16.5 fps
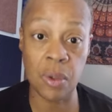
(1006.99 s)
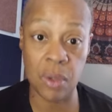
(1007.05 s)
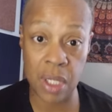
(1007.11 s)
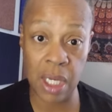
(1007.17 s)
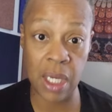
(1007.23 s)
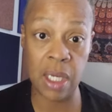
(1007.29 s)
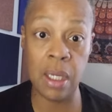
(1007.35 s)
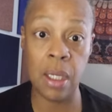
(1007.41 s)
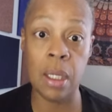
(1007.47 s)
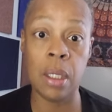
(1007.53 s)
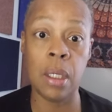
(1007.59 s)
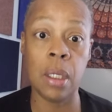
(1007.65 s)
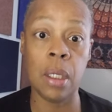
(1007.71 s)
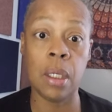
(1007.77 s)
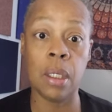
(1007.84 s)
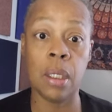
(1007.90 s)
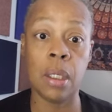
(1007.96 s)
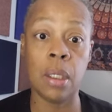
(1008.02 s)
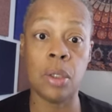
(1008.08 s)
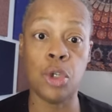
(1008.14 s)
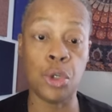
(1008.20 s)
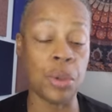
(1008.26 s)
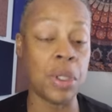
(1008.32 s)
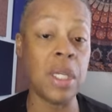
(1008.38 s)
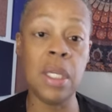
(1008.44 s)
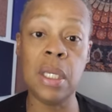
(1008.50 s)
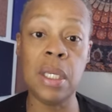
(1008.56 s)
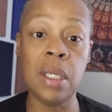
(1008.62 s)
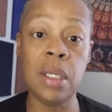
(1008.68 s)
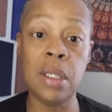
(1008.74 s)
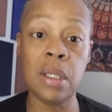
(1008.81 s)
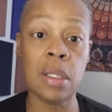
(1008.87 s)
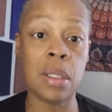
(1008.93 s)
Okay,
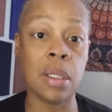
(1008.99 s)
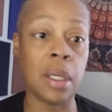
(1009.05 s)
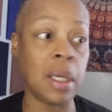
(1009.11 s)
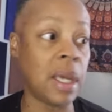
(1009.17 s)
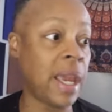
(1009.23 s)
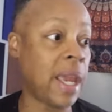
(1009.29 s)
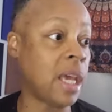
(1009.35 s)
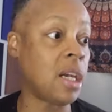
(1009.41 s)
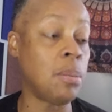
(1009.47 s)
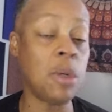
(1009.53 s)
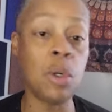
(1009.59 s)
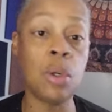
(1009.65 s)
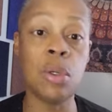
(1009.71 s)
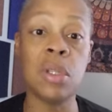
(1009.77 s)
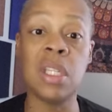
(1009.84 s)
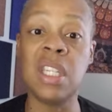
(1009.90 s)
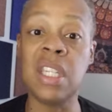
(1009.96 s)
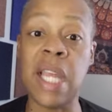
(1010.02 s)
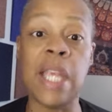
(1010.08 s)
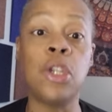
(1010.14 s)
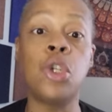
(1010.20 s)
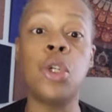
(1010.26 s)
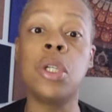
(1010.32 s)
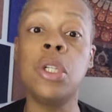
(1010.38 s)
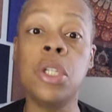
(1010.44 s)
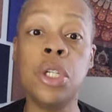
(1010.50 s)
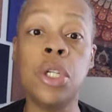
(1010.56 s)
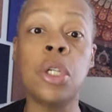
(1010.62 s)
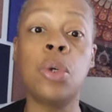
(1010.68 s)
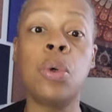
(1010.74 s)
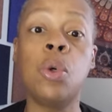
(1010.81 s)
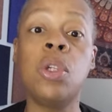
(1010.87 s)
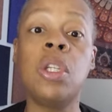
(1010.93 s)
trees, animals, nature in
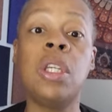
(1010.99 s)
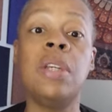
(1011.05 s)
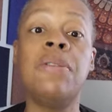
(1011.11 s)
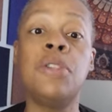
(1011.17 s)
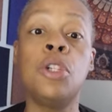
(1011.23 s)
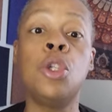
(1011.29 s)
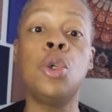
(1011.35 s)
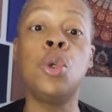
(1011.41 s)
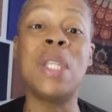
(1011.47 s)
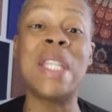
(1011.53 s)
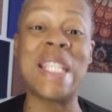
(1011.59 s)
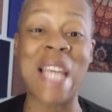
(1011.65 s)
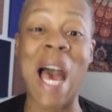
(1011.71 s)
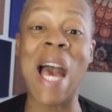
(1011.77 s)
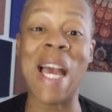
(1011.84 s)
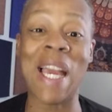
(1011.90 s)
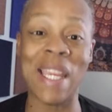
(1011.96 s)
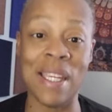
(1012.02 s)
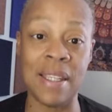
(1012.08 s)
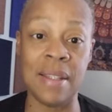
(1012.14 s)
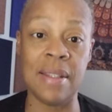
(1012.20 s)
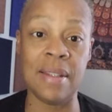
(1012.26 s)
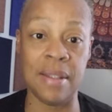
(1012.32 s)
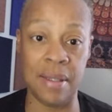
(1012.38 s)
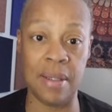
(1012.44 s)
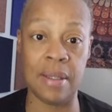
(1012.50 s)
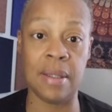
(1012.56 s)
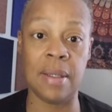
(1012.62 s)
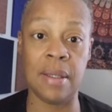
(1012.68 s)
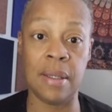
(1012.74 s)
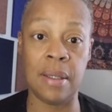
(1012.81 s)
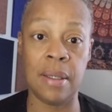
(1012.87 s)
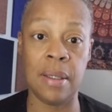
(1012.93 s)
general gives you signs,
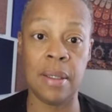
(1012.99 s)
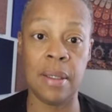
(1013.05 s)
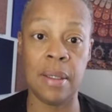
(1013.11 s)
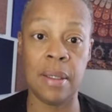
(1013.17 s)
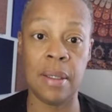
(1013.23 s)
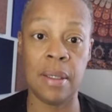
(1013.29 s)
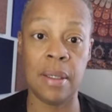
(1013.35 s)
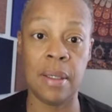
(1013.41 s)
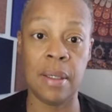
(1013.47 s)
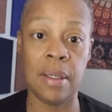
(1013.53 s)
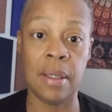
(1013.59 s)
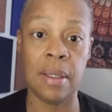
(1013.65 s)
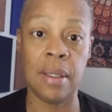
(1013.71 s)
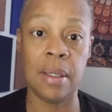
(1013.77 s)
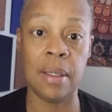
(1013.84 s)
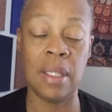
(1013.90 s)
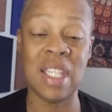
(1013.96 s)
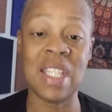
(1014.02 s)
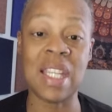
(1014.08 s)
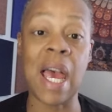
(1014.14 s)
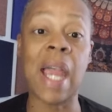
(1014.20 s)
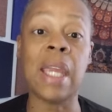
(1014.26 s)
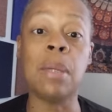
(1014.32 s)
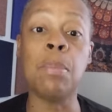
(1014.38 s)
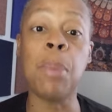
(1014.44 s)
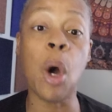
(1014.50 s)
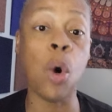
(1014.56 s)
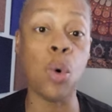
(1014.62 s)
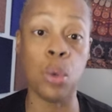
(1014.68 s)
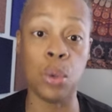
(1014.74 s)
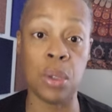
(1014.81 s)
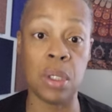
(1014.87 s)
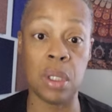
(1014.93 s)

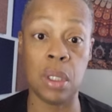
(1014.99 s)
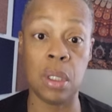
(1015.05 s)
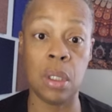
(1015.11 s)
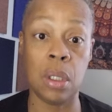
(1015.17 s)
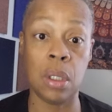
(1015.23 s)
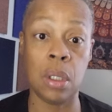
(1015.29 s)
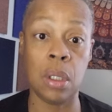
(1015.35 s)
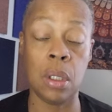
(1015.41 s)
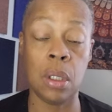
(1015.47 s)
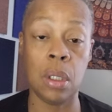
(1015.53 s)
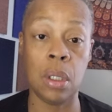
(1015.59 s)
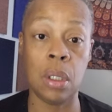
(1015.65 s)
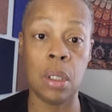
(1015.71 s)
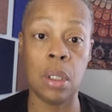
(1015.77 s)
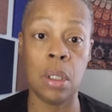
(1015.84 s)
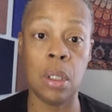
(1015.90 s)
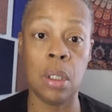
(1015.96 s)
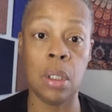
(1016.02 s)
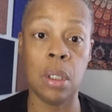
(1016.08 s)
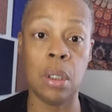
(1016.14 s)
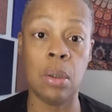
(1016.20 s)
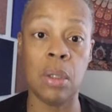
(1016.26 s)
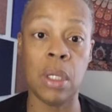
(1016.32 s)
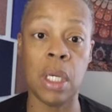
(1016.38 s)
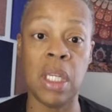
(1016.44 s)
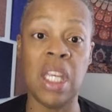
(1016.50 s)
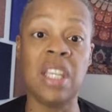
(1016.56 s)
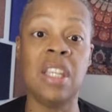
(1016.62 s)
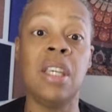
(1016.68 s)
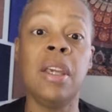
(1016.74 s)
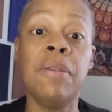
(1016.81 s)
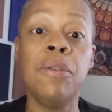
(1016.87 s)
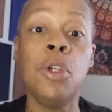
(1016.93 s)
signposts. Okay, they
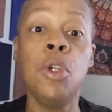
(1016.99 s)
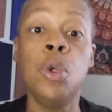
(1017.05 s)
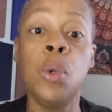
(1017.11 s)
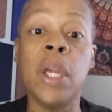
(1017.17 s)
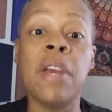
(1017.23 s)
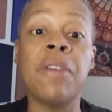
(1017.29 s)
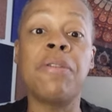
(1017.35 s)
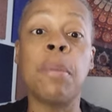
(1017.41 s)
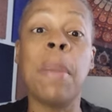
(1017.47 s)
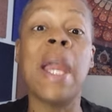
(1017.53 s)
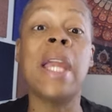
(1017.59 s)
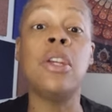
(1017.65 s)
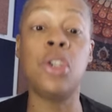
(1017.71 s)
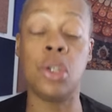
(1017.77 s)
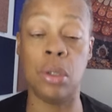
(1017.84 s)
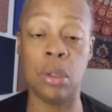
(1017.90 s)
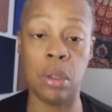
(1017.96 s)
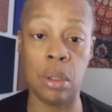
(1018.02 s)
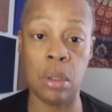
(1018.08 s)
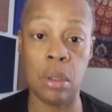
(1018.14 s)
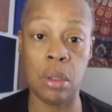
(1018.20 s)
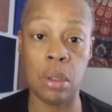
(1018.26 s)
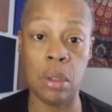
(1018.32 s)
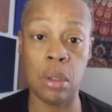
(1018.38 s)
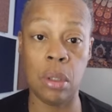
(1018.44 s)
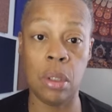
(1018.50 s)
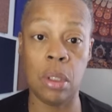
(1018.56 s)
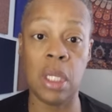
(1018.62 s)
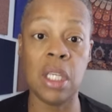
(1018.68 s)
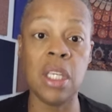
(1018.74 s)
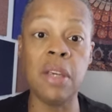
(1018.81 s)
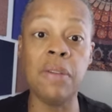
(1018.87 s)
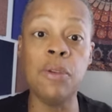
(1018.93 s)
give you information,
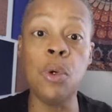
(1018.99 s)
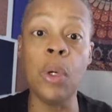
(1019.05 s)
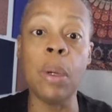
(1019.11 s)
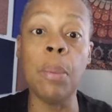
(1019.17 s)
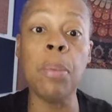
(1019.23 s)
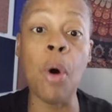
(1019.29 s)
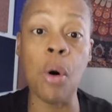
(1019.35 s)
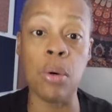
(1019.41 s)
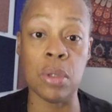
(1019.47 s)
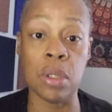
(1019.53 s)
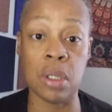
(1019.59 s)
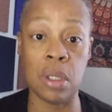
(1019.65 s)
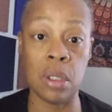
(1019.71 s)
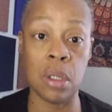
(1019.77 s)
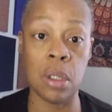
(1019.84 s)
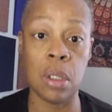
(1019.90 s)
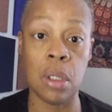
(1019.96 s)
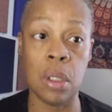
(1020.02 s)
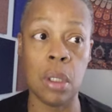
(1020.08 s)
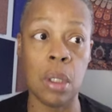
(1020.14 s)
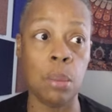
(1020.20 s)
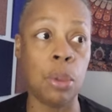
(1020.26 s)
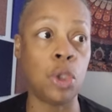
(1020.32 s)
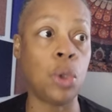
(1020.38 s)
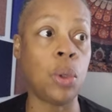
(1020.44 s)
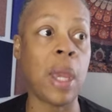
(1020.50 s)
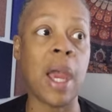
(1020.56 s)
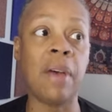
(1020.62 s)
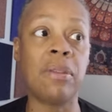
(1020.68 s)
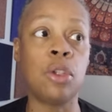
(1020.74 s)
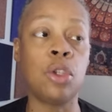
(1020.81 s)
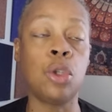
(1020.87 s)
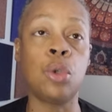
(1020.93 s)
they give you impulses, but you
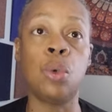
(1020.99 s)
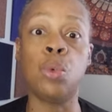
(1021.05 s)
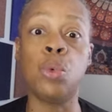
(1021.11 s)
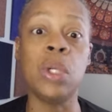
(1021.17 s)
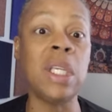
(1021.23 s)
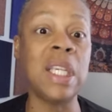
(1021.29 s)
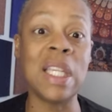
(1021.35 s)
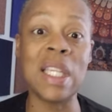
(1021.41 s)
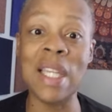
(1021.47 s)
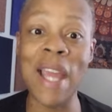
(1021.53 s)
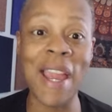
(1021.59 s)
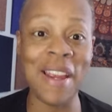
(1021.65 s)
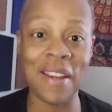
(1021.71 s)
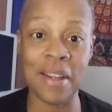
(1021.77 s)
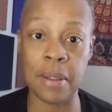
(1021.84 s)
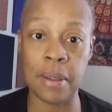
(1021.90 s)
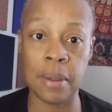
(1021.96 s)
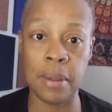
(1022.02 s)
have to reconnect.